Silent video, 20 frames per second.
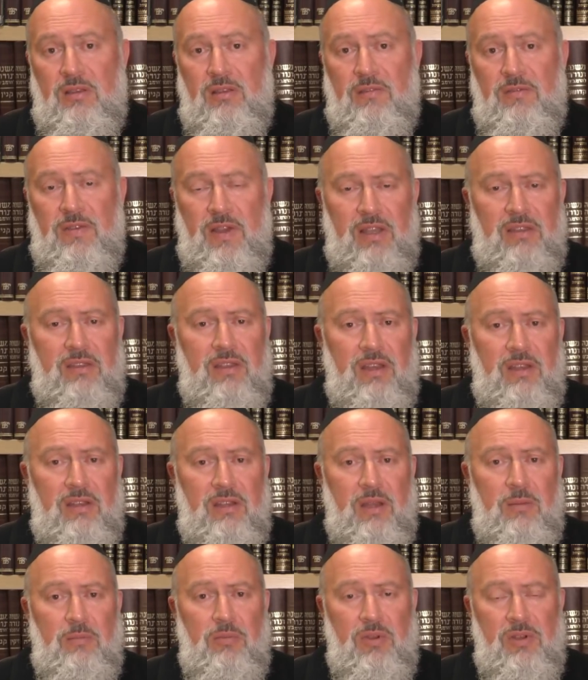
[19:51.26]
The fact
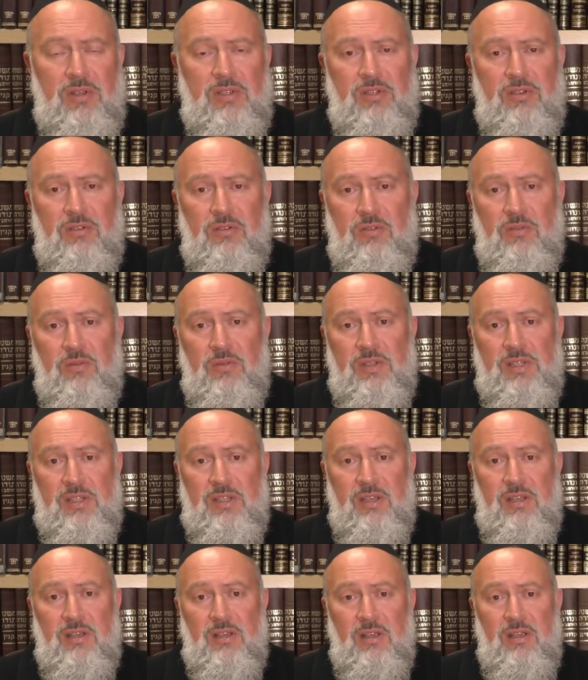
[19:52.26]
that a person who
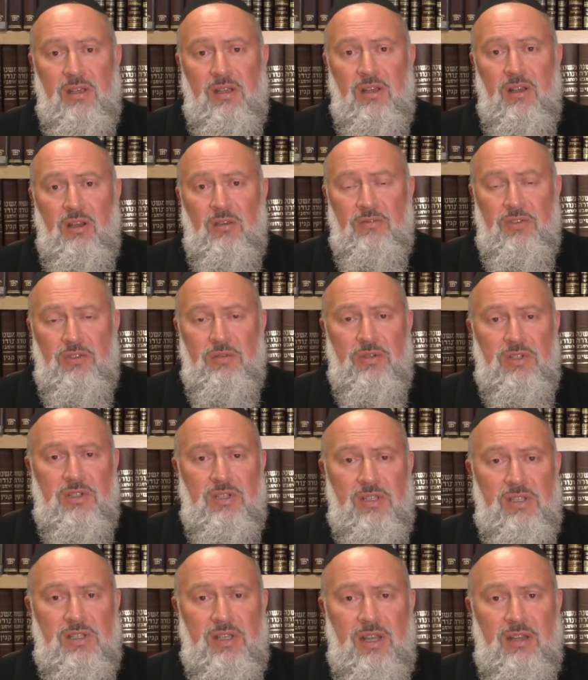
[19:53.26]
is of Jewish
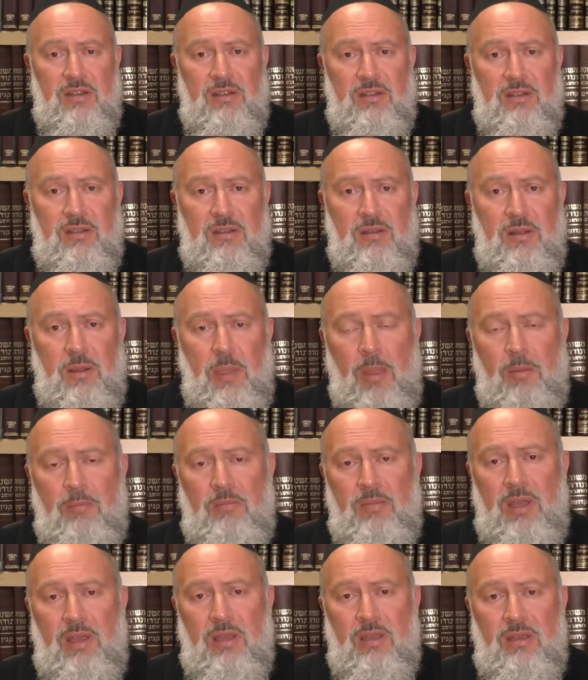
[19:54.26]
descent
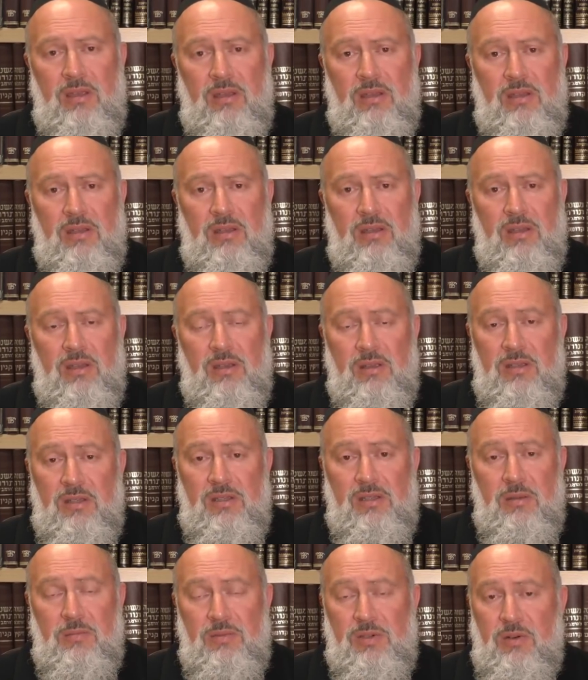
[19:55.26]
may
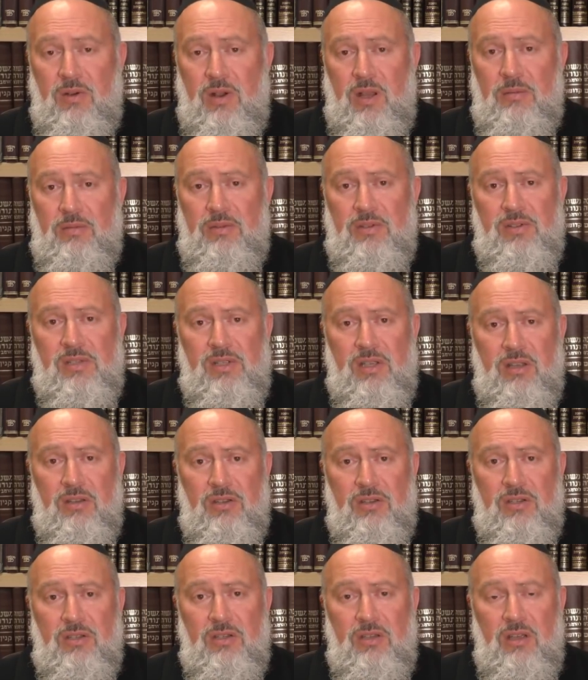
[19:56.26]
subscribe to
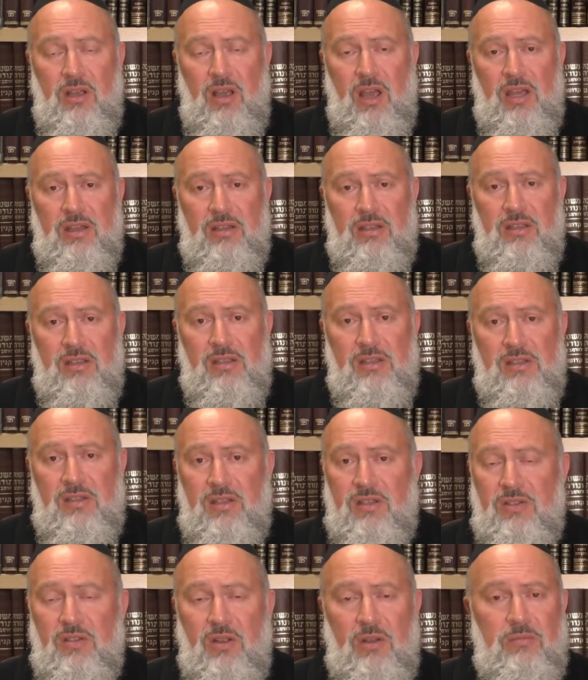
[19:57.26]
such ideas
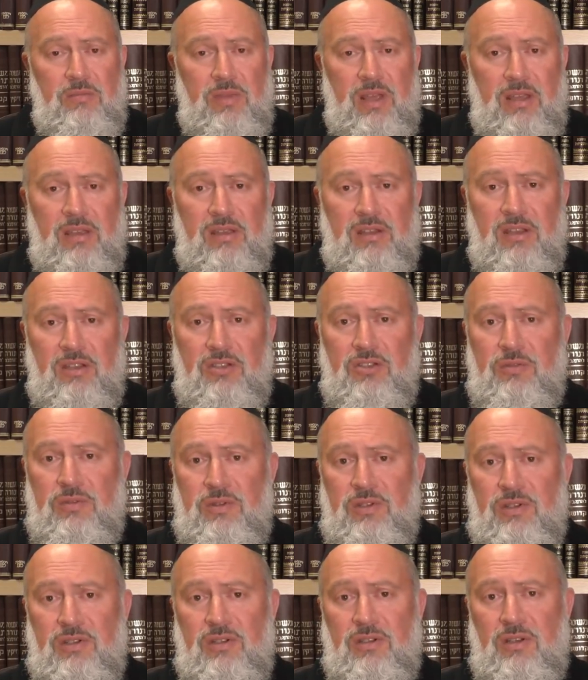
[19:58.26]
does not make it a
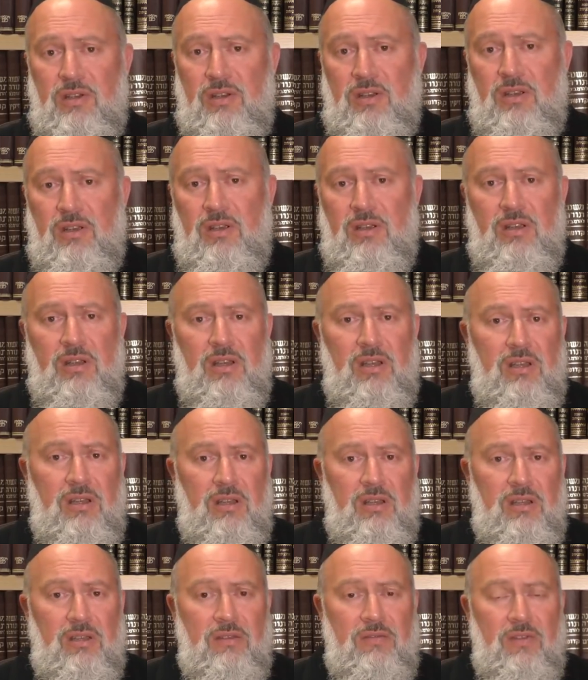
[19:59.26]
Jewish
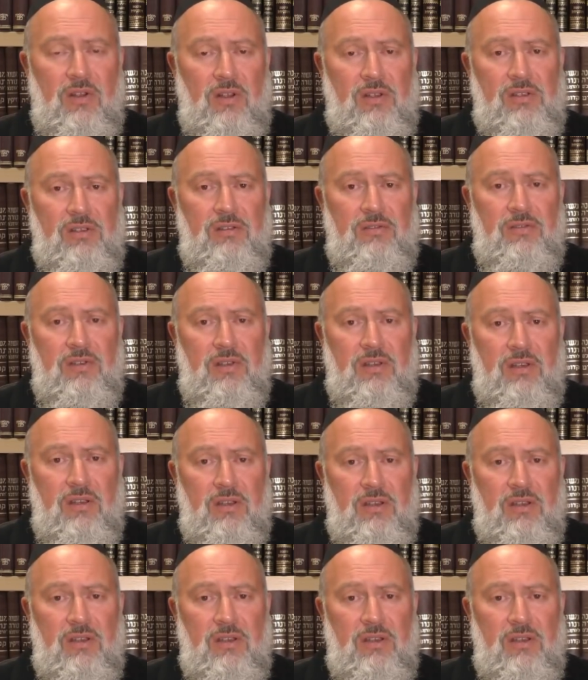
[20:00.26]
philosophy,